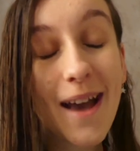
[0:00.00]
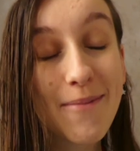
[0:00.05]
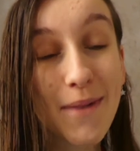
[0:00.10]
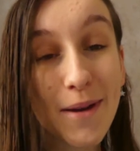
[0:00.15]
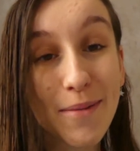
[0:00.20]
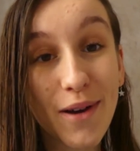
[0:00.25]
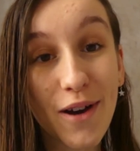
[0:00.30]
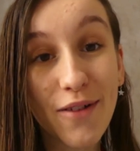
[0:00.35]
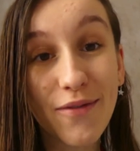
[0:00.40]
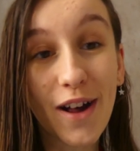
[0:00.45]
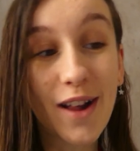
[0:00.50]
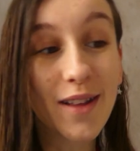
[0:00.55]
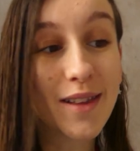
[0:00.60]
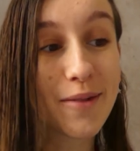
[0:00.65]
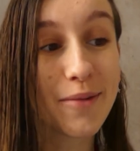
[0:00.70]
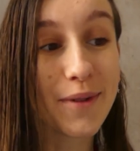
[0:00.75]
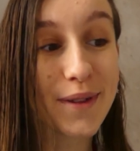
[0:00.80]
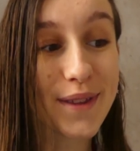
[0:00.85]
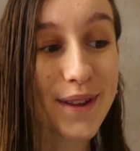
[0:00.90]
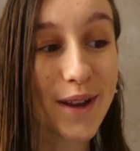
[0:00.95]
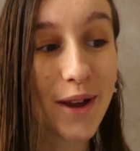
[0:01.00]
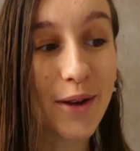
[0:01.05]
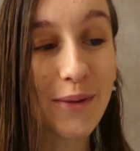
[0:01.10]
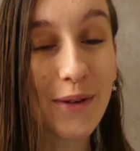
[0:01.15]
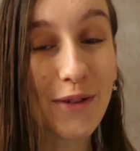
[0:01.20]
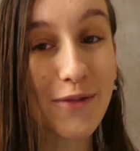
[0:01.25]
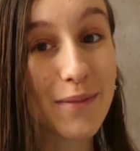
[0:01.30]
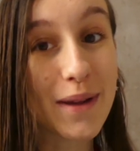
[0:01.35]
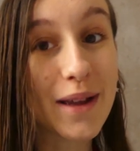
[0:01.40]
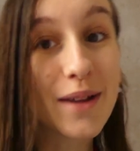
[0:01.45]
Maybe I'll find someone to go
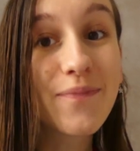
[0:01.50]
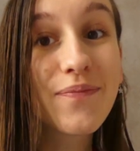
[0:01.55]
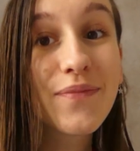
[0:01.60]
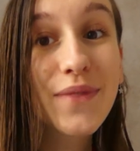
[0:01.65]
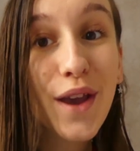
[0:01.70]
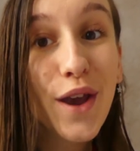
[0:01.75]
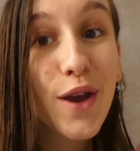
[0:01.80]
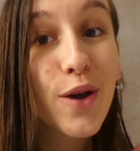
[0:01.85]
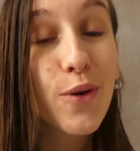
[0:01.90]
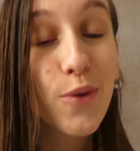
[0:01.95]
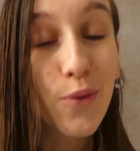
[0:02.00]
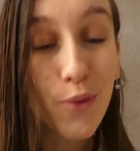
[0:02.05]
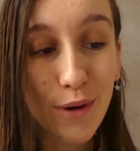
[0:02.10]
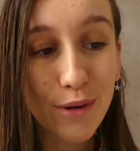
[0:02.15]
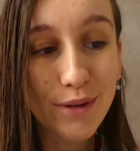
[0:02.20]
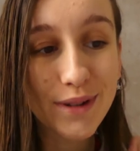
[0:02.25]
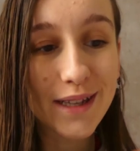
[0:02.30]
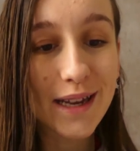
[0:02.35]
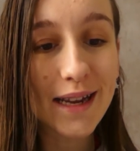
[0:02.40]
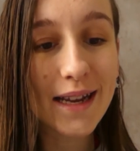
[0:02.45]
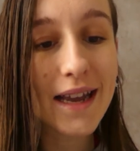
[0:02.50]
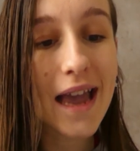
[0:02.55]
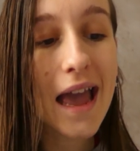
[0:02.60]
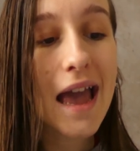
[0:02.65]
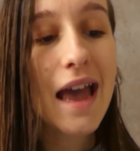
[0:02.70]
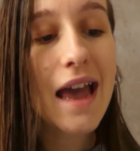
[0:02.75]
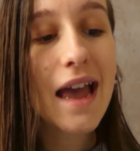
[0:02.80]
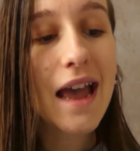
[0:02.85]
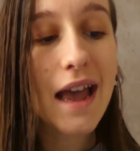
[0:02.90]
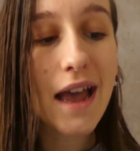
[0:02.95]
with me, we'll see.
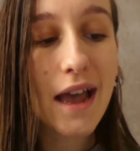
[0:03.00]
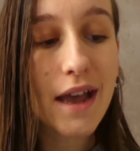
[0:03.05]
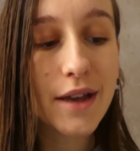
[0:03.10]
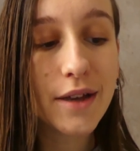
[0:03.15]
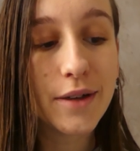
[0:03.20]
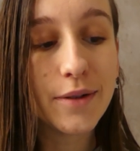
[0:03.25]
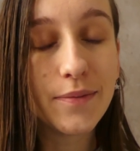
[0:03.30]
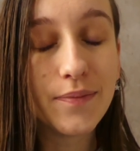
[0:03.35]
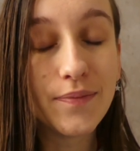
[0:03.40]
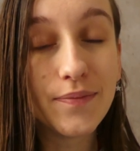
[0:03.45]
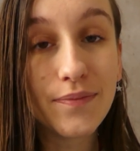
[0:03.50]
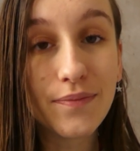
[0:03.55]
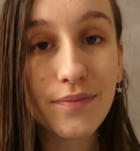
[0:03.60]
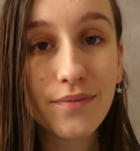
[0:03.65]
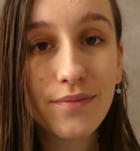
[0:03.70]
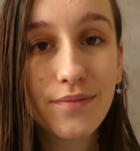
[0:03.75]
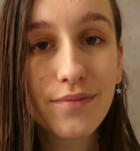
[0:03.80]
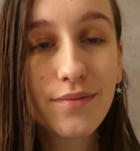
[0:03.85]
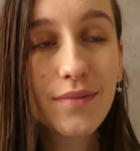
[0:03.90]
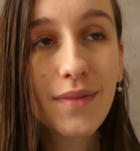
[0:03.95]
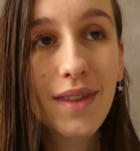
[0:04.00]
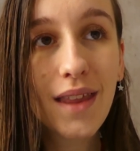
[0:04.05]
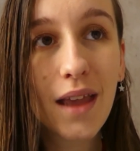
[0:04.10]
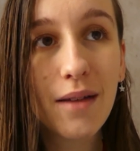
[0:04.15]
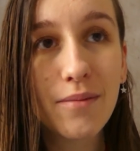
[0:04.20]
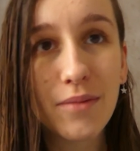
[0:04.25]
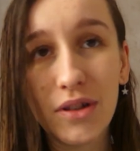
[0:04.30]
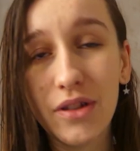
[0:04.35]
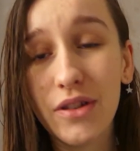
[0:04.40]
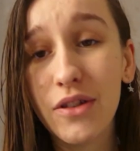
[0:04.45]
I'm
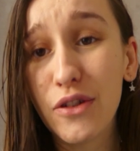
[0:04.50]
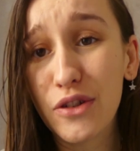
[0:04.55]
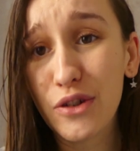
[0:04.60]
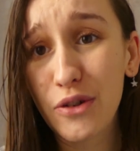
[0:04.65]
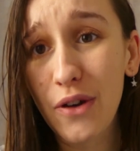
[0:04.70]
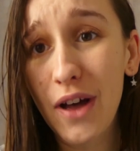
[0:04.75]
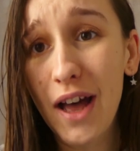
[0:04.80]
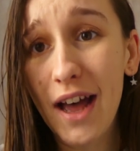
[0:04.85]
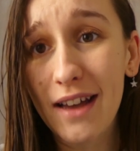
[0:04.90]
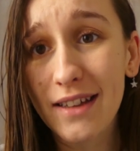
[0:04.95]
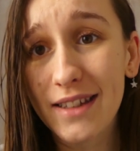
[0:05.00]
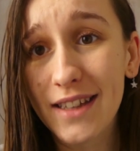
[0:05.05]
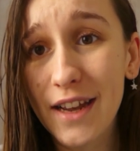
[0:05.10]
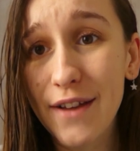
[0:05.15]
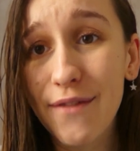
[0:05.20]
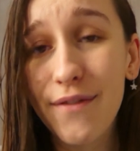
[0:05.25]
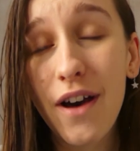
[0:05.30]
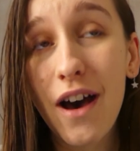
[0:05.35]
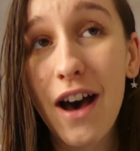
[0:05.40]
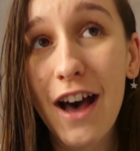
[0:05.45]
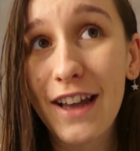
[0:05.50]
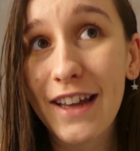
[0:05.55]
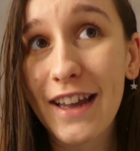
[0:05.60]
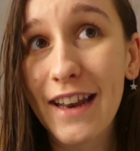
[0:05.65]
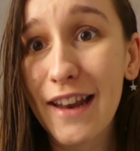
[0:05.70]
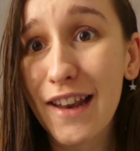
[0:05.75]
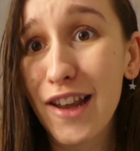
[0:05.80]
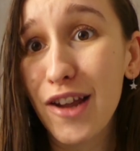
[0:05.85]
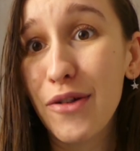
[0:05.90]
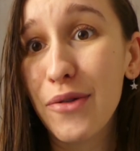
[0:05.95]
just not sure how safe
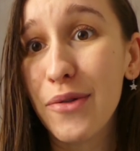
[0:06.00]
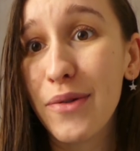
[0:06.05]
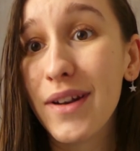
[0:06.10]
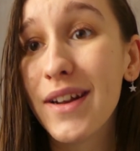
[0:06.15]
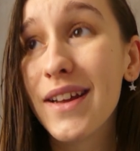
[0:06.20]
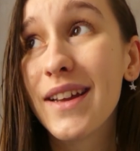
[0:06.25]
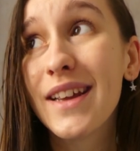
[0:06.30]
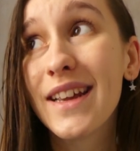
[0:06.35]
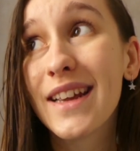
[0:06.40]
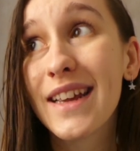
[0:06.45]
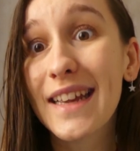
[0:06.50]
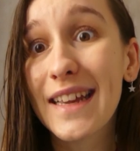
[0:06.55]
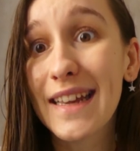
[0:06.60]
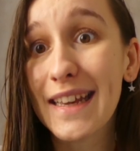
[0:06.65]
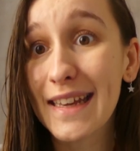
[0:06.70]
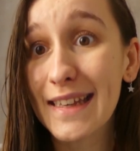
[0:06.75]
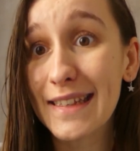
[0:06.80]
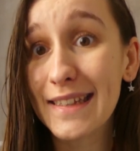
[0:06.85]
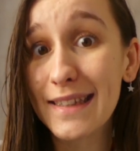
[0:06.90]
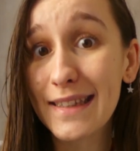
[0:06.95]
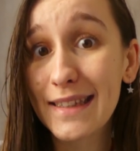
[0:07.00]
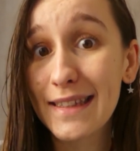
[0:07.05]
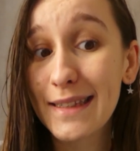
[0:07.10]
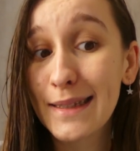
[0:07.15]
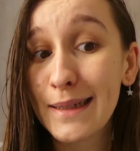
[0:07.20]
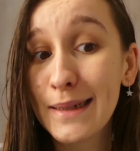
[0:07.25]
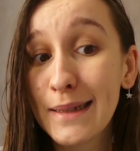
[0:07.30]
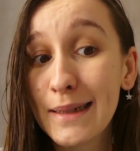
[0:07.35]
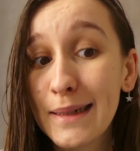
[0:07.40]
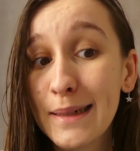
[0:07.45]
hiking alone
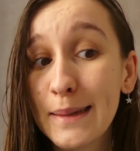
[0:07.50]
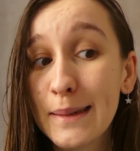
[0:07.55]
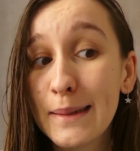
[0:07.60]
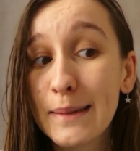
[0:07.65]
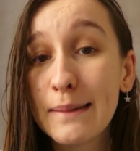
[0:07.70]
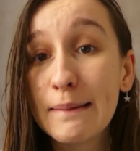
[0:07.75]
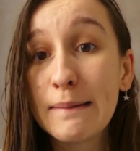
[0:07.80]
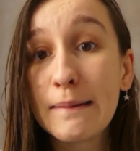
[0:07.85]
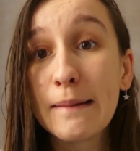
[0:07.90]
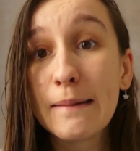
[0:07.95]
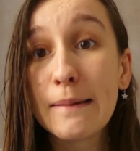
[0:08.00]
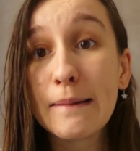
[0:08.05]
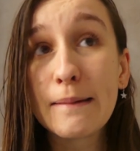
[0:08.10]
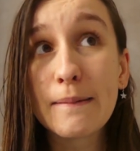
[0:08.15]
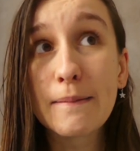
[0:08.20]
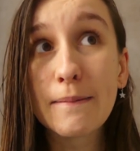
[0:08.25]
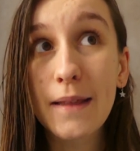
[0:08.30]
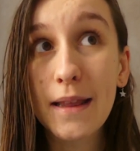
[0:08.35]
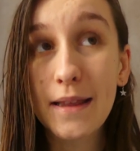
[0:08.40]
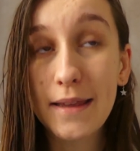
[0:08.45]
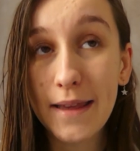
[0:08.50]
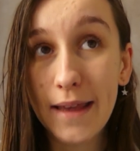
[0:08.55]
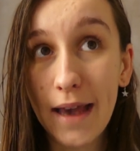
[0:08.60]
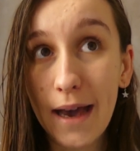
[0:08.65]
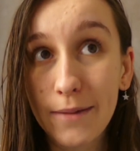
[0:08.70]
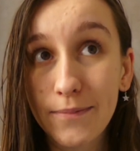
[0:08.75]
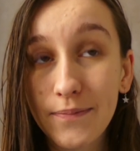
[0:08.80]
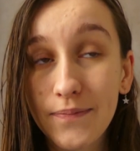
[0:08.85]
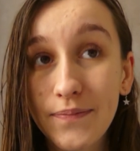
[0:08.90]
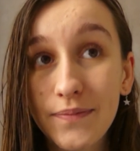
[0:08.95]
is.
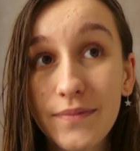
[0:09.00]
Yeah.